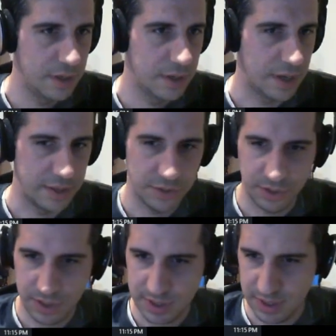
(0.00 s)
Okay, so
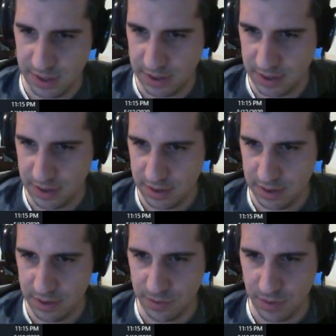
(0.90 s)
this is
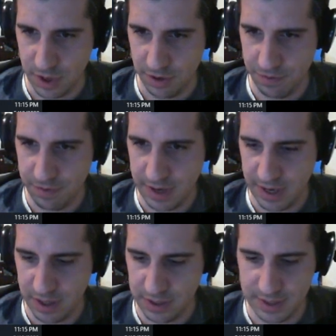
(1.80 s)
the wrong
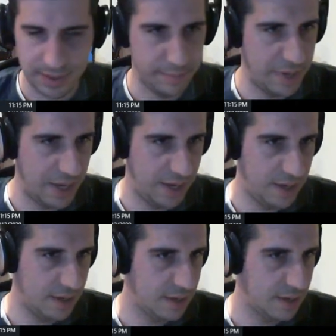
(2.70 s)
file. This is main.